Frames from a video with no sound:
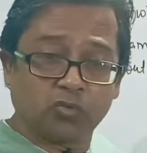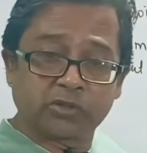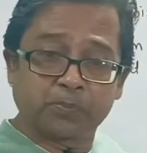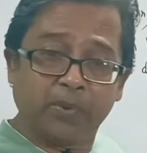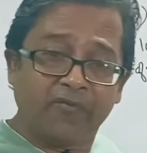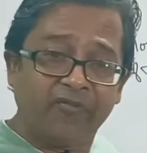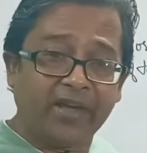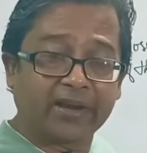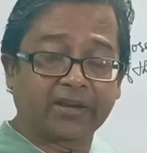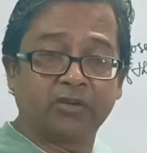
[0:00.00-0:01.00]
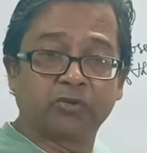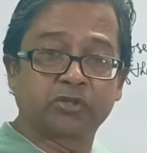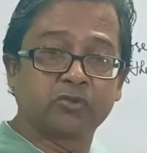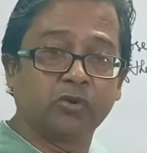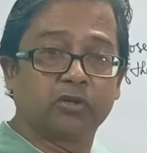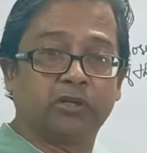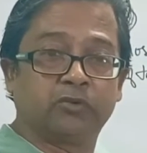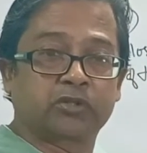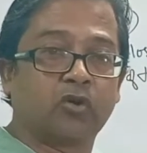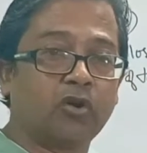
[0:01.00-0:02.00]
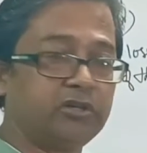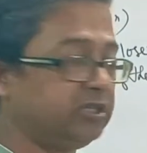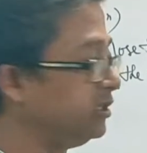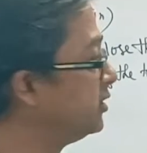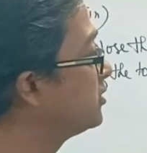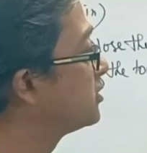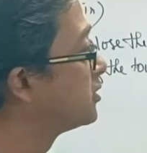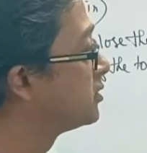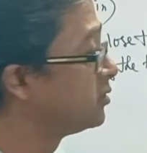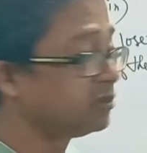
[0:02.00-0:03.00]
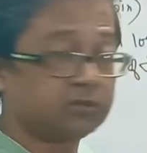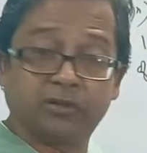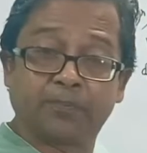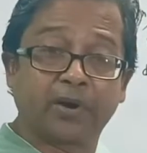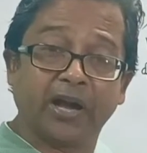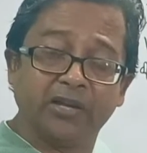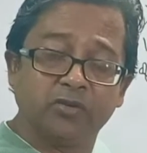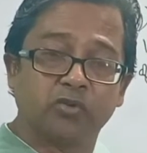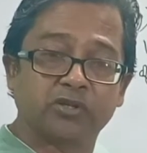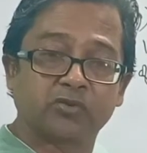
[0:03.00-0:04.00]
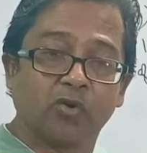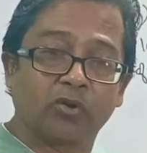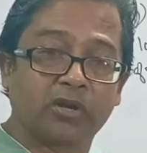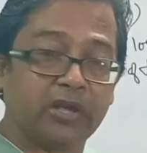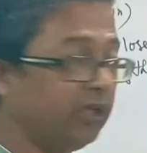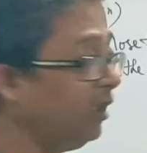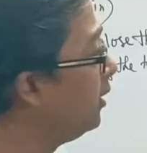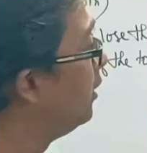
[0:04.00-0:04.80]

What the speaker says: was perfect. It was good. It was gorgeous. The price was okay.